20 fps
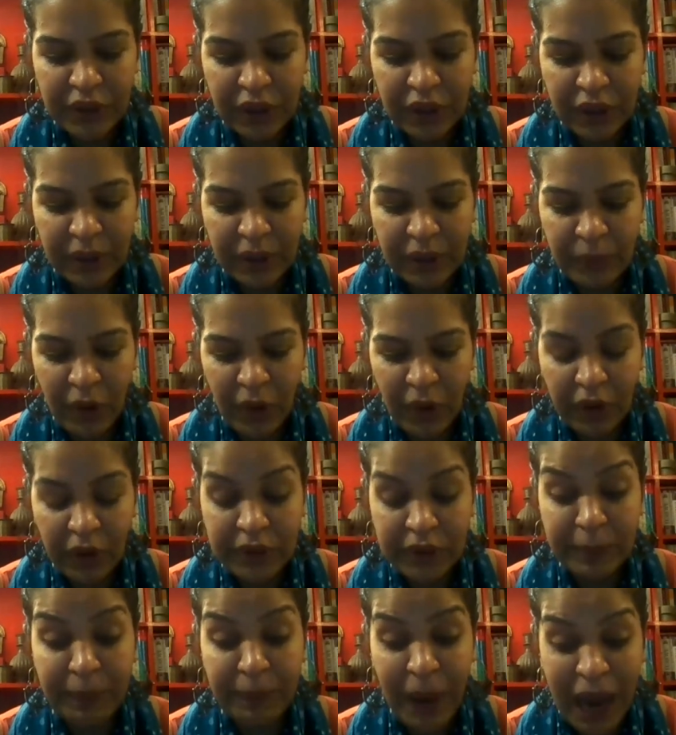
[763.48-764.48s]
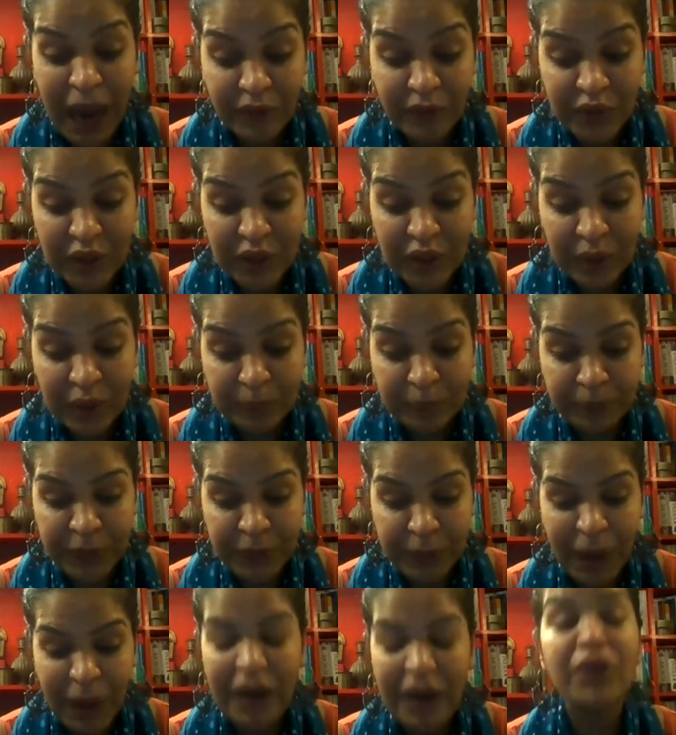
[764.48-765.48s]
the
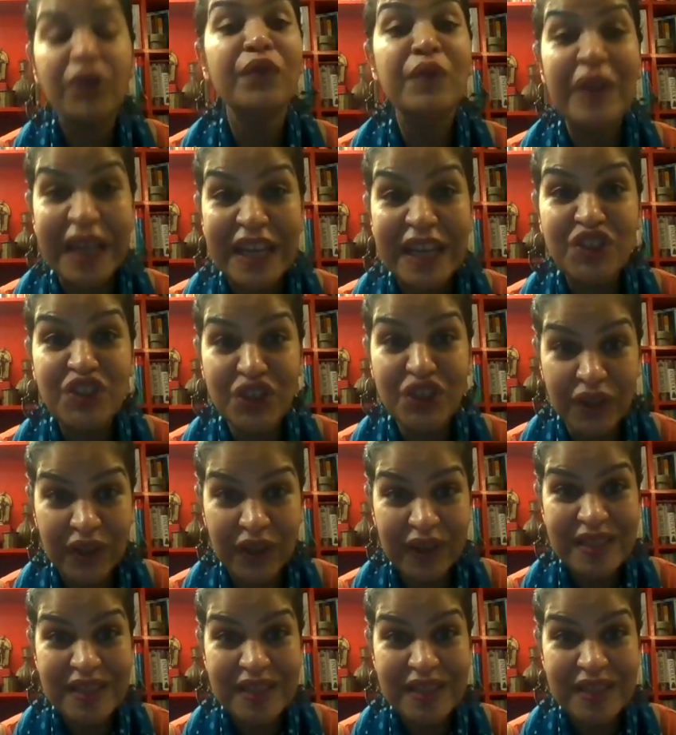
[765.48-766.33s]
power of nature,